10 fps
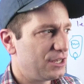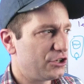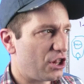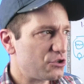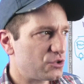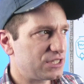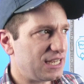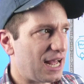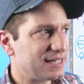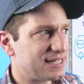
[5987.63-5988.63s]
You'll also
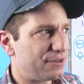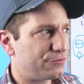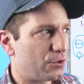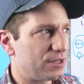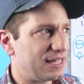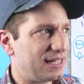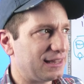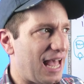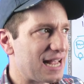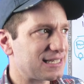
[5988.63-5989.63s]
see hanja for the
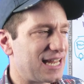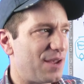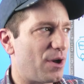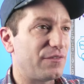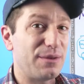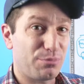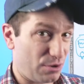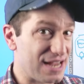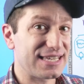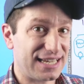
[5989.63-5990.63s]
last name of a
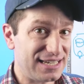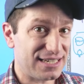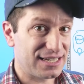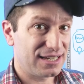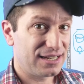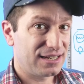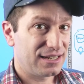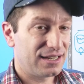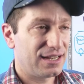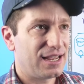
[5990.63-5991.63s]
president.
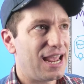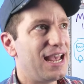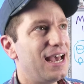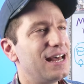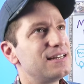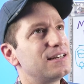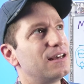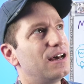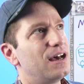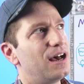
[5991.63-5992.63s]
And
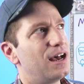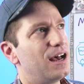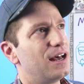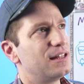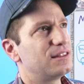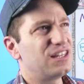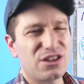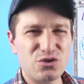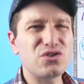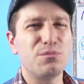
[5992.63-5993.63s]
yeah,
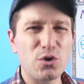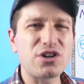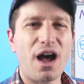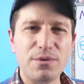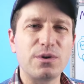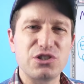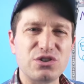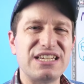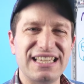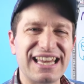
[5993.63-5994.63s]
those are the most common ones you'll
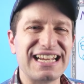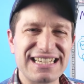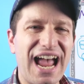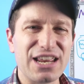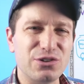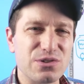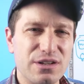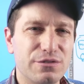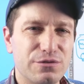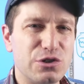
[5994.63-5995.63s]
see in like titles
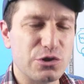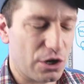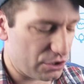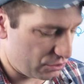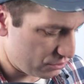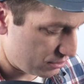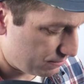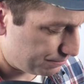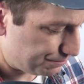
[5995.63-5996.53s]
of news articles.